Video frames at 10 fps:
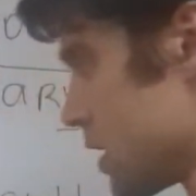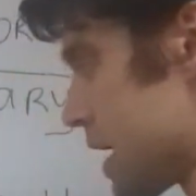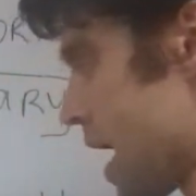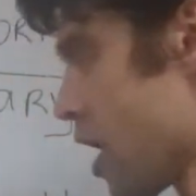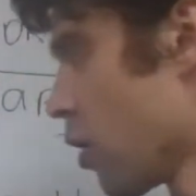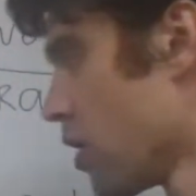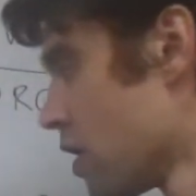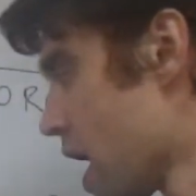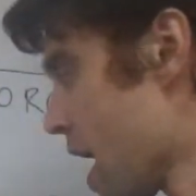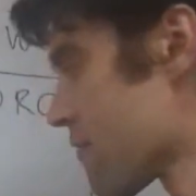Now,
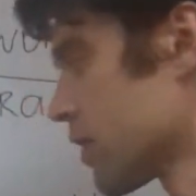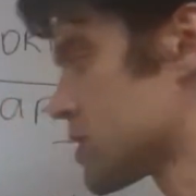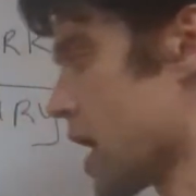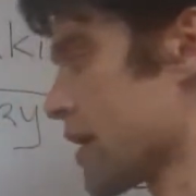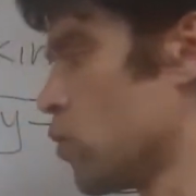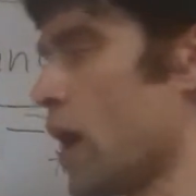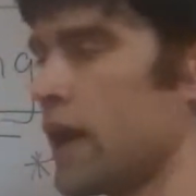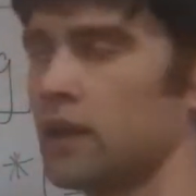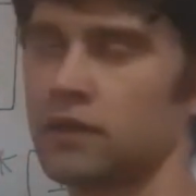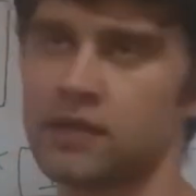every time
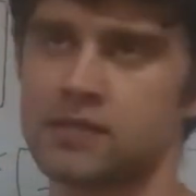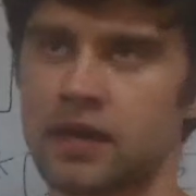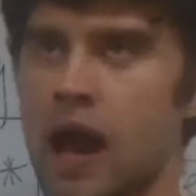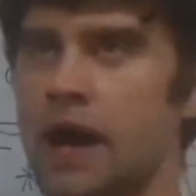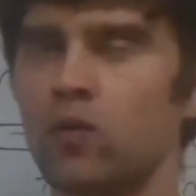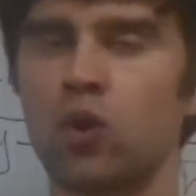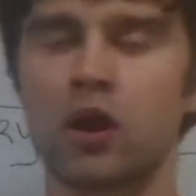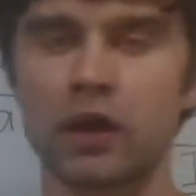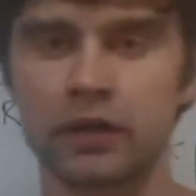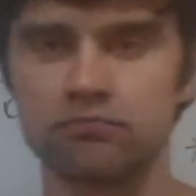when, let's say, I
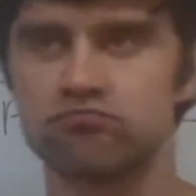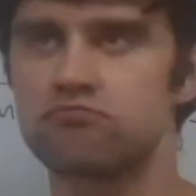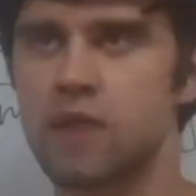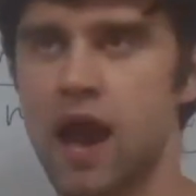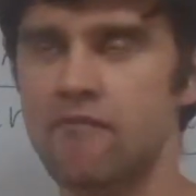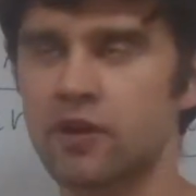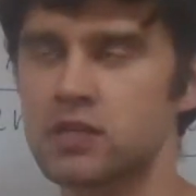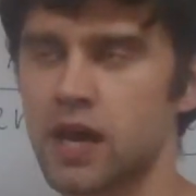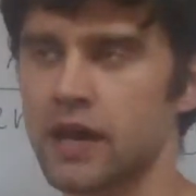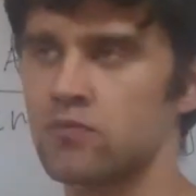work, every
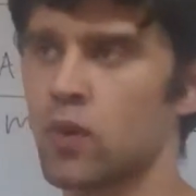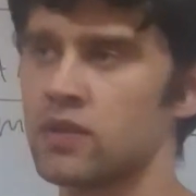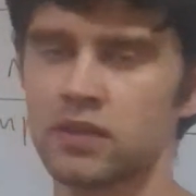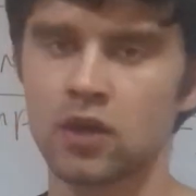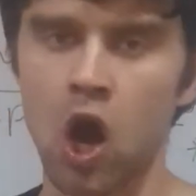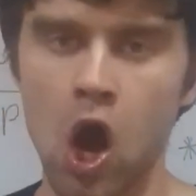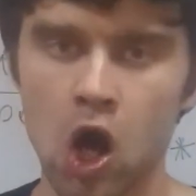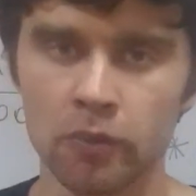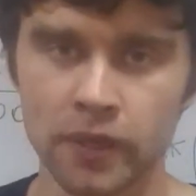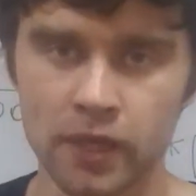time when they
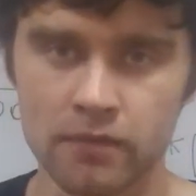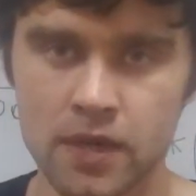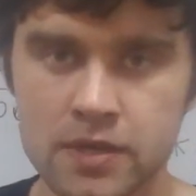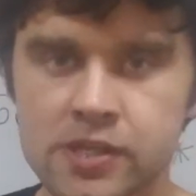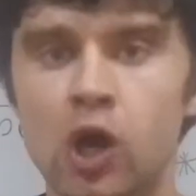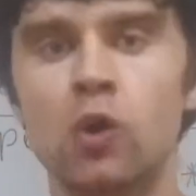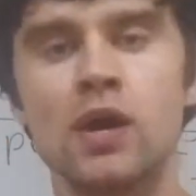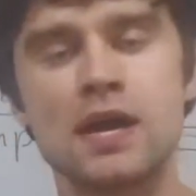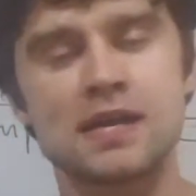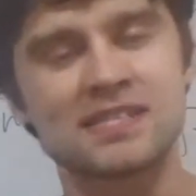call me,
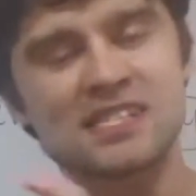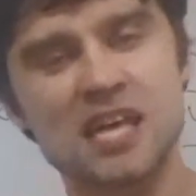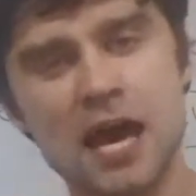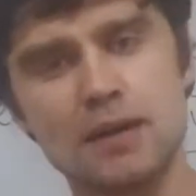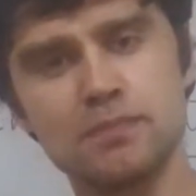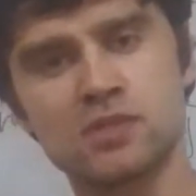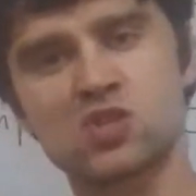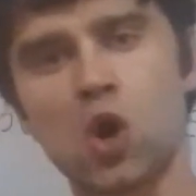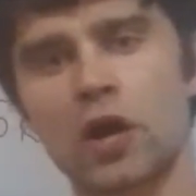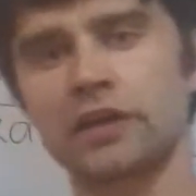so some
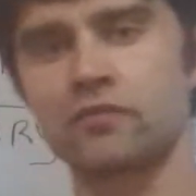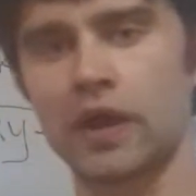sort of